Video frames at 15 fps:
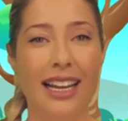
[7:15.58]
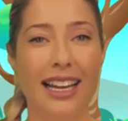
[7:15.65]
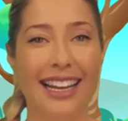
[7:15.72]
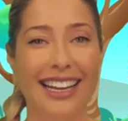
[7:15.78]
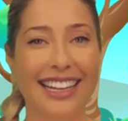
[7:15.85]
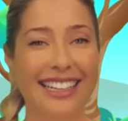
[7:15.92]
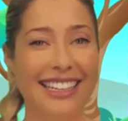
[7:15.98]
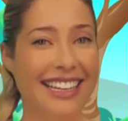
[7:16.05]

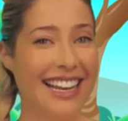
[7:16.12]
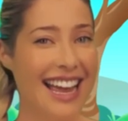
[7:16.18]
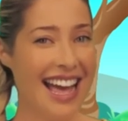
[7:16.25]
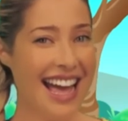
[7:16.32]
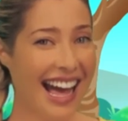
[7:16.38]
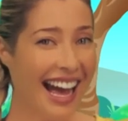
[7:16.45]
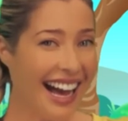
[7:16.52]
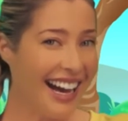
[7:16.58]
And
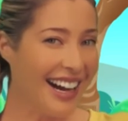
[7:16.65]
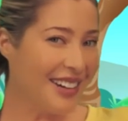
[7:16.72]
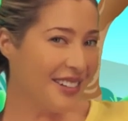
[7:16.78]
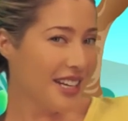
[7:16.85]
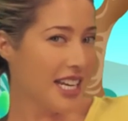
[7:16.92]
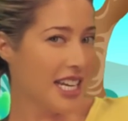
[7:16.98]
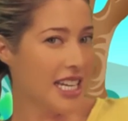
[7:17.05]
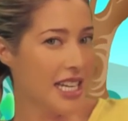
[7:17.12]
now
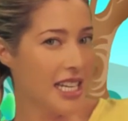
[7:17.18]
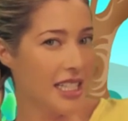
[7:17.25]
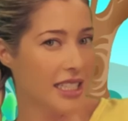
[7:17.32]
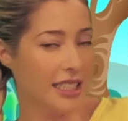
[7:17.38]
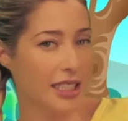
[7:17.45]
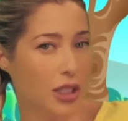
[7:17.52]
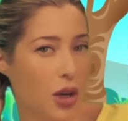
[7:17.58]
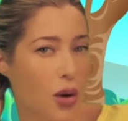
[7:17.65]

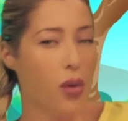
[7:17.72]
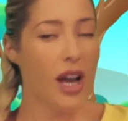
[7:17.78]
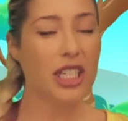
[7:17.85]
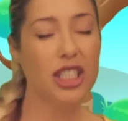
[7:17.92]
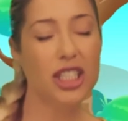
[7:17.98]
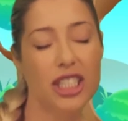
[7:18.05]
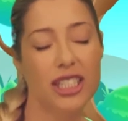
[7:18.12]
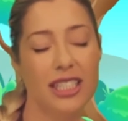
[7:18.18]
it's
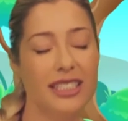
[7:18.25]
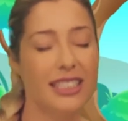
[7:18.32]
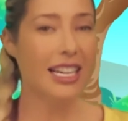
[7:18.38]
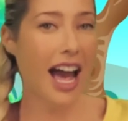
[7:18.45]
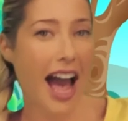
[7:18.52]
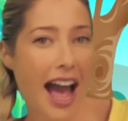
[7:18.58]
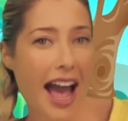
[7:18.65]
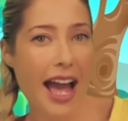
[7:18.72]
question
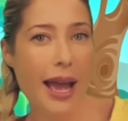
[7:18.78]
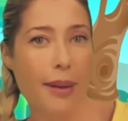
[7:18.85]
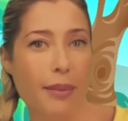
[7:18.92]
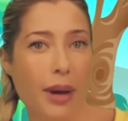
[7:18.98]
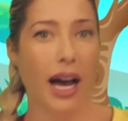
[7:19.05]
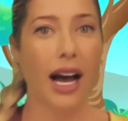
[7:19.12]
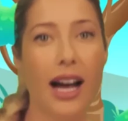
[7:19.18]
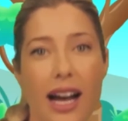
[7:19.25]

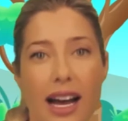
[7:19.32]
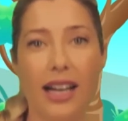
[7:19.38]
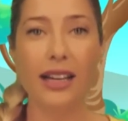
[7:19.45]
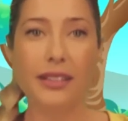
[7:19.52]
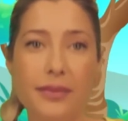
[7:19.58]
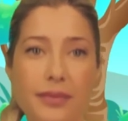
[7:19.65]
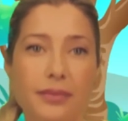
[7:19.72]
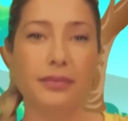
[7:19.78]
time.
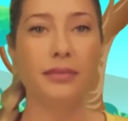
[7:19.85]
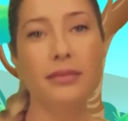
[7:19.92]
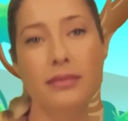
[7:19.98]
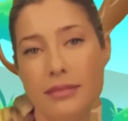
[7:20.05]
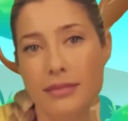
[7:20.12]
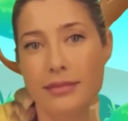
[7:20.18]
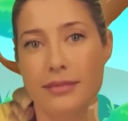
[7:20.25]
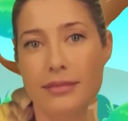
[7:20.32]

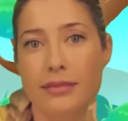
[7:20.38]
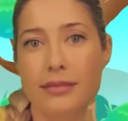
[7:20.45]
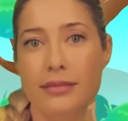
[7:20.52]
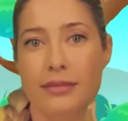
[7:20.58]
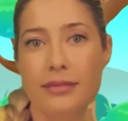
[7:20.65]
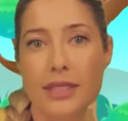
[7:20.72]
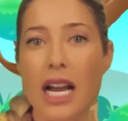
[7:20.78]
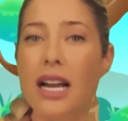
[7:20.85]
Kaia,
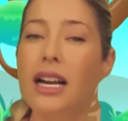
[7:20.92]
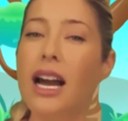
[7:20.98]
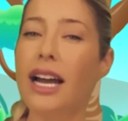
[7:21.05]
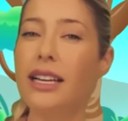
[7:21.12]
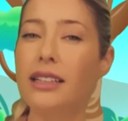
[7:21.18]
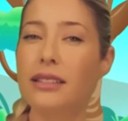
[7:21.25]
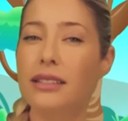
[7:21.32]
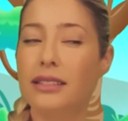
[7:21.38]

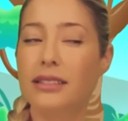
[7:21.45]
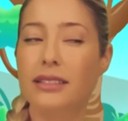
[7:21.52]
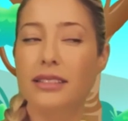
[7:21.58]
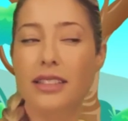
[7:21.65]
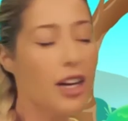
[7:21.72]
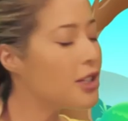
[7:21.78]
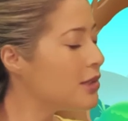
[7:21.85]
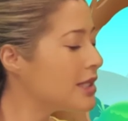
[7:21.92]
are
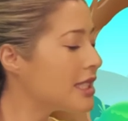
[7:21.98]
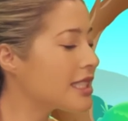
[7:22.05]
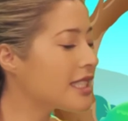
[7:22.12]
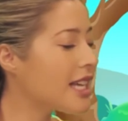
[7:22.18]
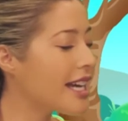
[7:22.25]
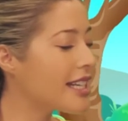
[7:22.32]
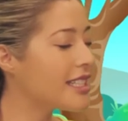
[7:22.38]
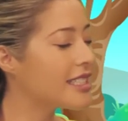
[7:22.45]
you as
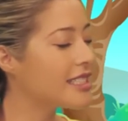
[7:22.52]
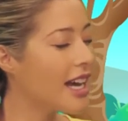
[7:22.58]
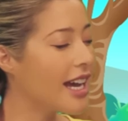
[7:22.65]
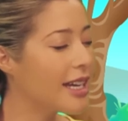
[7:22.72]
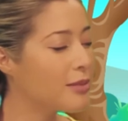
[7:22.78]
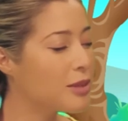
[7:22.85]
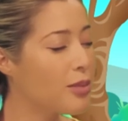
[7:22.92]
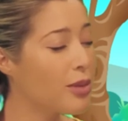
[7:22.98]
excited as I
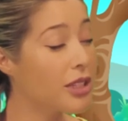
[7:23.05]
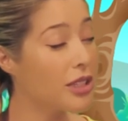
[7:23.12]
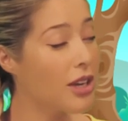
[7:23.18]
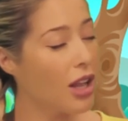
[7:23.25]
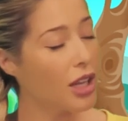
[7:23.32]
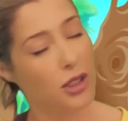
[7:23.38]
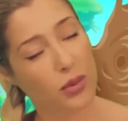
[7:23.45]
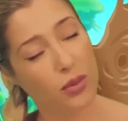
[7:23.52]
am to put the
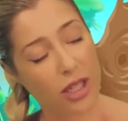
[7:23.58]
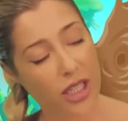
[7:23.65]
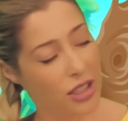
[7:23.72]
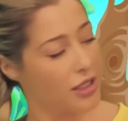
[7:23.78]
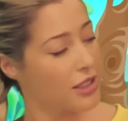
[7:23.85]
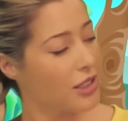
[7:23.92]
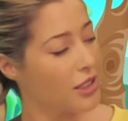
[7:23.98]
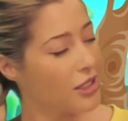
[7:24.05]
knowledge we
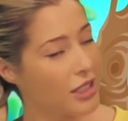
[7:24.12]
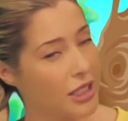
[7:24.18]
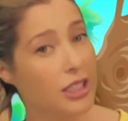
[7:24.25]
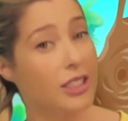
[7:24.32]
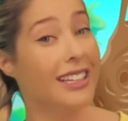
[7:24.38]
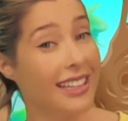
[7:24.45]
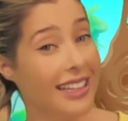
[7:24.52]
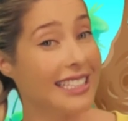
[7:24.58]
just learned
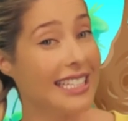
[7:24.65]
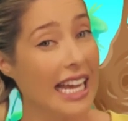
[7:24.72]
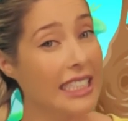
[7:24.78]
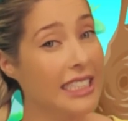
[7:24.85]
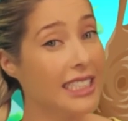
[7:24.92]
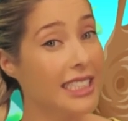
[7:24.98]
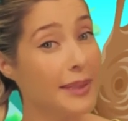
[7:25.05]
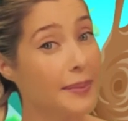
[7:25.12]
to the
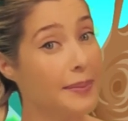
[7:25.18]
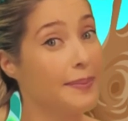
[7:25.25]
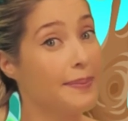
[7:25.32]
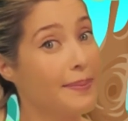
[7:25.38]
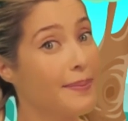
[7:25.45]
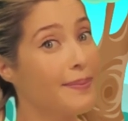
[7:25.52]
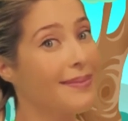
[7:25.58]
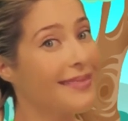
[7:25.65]
test?
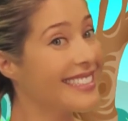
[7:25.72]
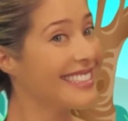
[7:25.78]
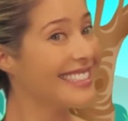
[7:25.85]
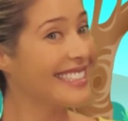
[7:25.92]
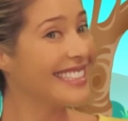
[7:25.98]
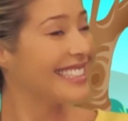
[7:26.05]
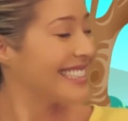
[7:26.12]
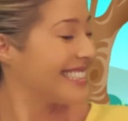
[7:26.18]
I
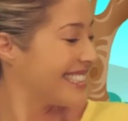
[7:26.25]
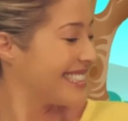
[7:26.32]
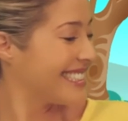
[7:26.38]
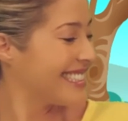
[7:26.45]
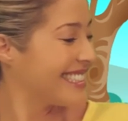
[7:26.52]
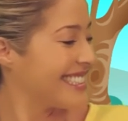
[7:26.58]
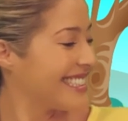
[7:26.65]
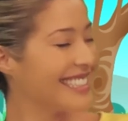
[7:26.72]
sure
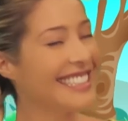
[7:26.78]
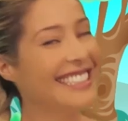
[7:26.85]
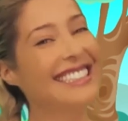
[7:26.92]
am.